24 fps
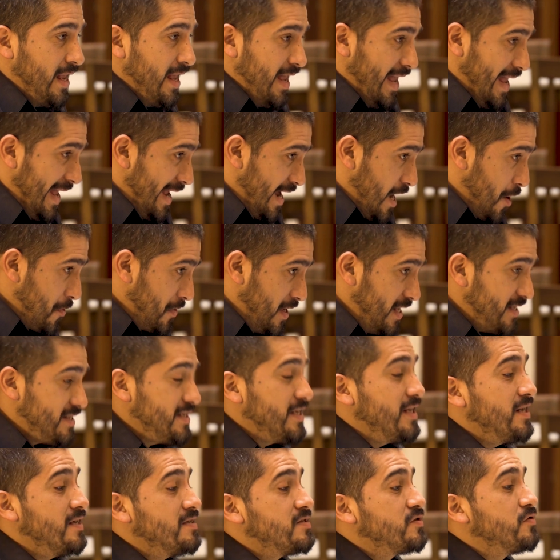and how
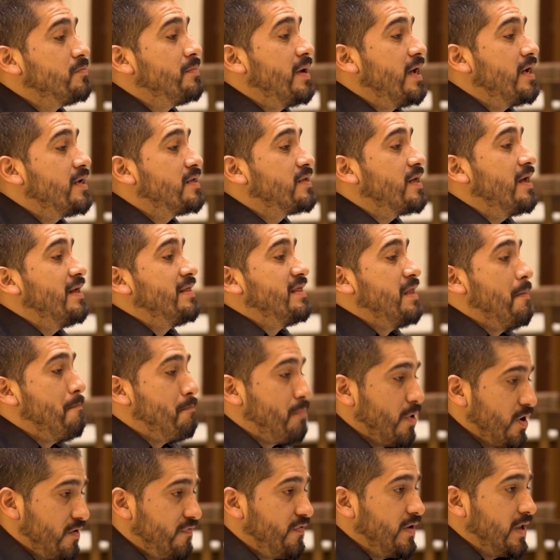easy it is to make the
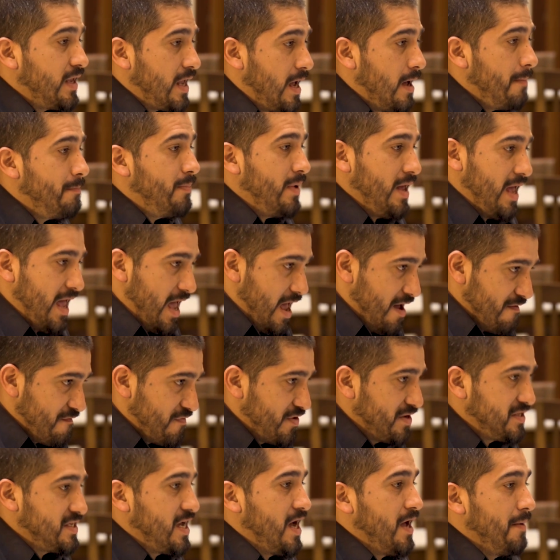perfect cup
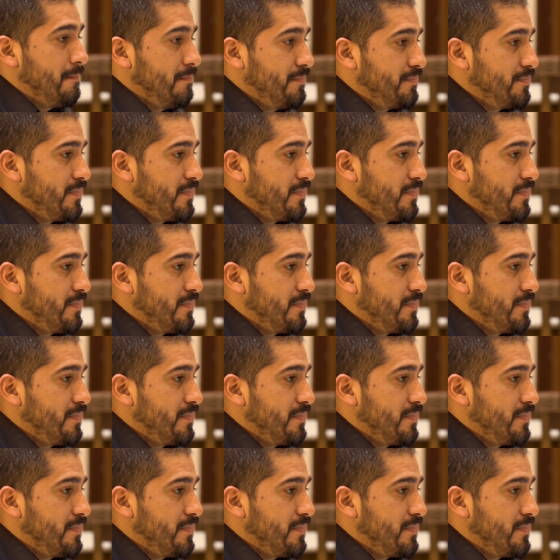every time.